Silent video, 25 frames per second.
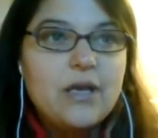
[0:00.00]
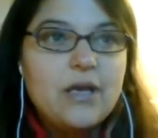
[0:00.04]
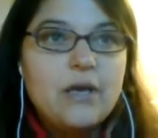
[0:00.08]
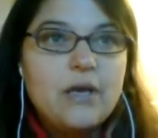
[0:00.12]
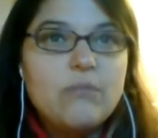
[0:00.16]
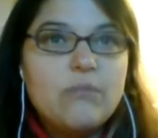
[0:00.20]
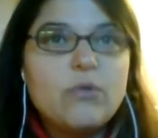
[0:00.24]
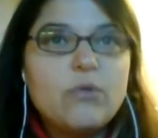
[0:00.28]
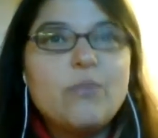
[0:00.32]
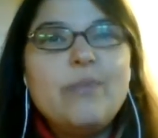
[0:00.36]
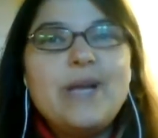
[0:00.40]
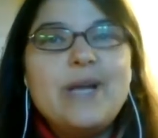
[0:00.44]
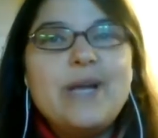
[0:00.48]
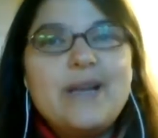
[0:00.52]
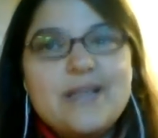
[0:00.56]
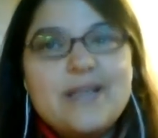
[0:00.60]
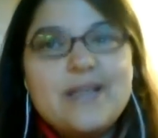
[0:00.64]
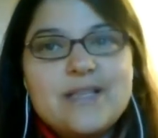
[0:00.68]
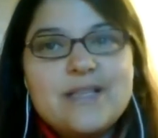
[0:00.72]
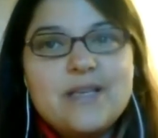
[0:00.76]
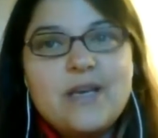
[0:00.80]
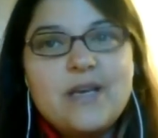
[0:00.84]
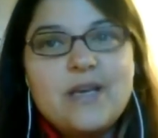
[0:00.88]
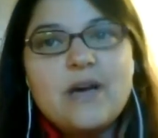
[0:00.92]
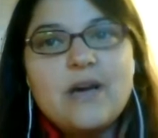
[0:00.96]

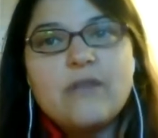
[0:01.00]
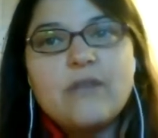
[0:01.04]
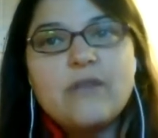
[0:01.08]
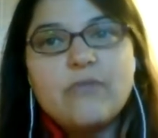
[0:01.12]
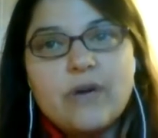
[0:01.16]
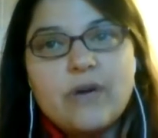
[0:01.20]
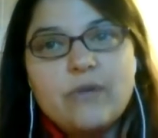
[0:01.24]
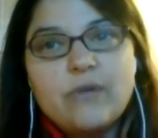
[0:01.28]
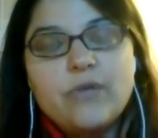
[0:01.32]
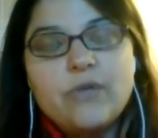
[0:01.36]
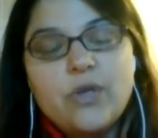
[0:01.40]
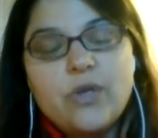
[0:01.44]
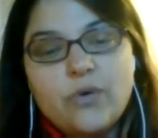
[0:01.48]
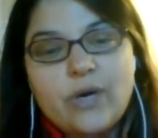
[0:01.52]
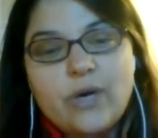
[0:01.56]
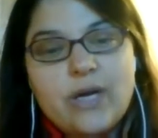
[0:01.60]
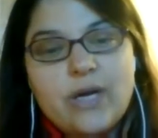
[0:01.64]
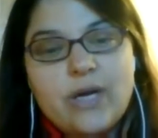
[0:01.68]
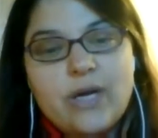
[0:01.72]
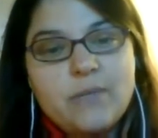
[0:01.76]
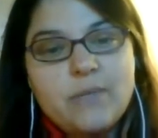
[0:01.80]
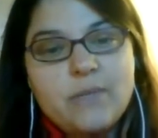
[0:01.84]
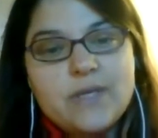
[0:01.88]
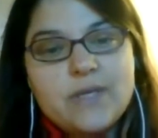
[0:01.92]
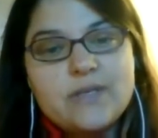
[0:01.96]
mobility around the
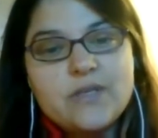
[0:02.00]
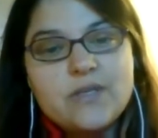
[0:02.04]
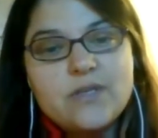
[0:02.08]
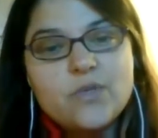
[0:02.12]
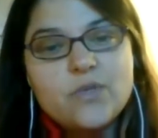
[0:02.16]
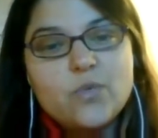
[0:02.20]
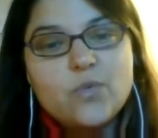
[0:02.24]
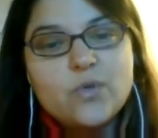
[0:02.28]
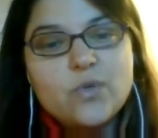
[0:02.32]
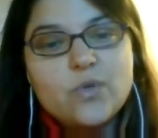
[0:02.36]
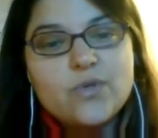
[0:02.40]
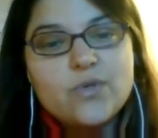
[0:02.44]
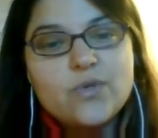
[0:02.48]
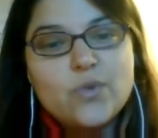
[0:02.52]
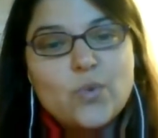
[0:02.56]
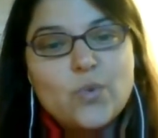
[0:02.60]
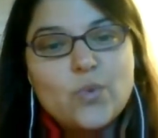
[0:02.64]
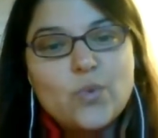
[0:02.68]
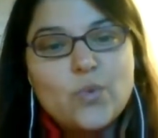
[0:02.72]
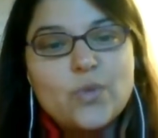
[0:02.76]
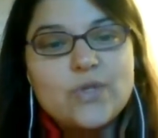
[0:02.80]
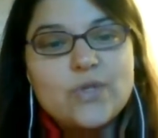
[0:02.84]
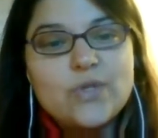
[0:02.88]
online business was